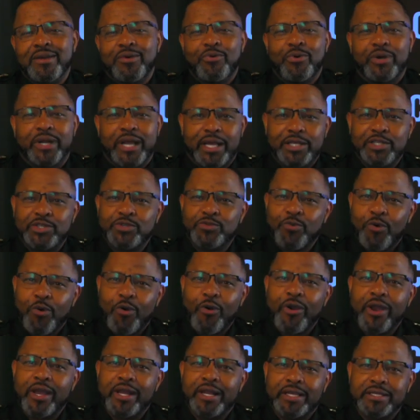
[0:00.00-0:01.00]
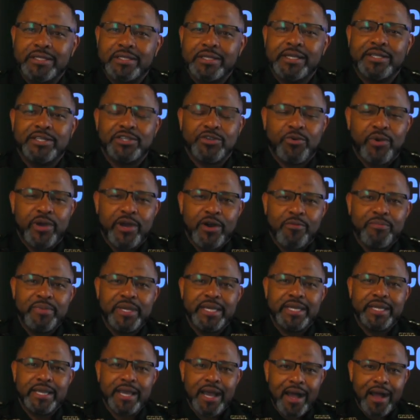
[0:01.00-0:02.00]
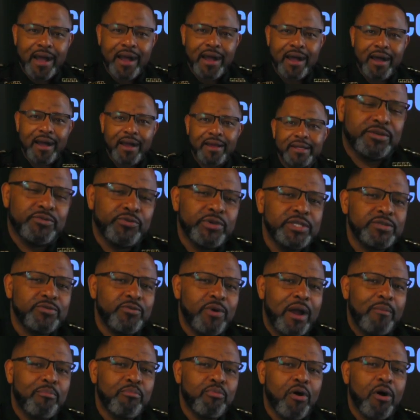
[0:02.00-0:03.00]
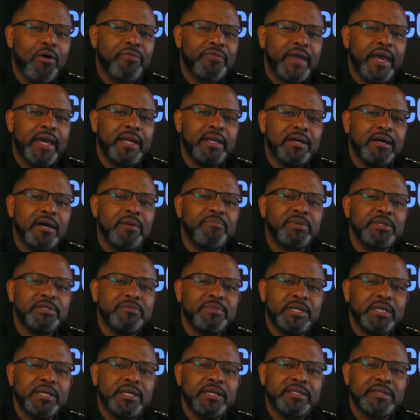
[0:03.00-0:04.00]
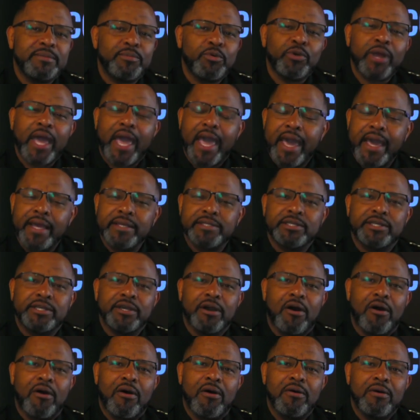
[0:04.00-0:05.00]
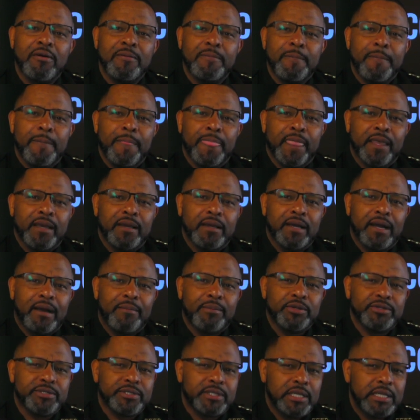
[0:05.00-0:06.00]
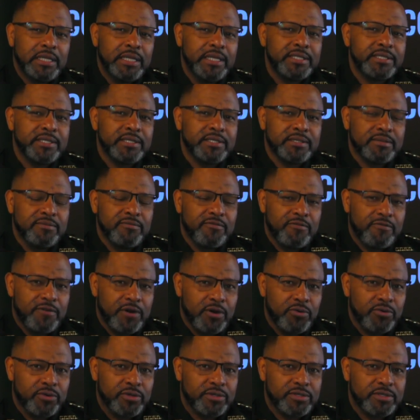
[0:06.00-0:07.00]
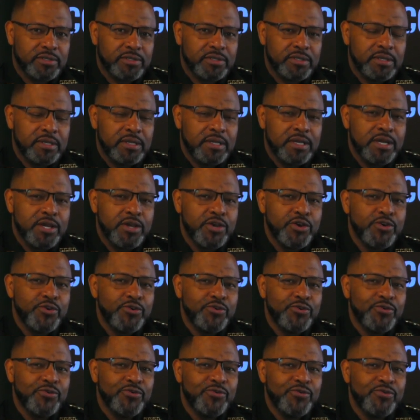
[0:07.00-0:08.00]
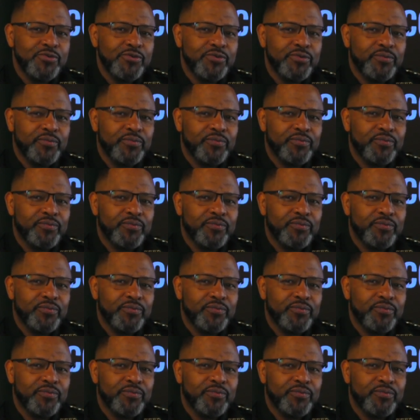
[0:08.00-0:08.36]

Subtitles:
When I swore in, I said, so help me God. And the reason why I brought that up is because I'm going to ask y'all, I'm going to solicit some folks who,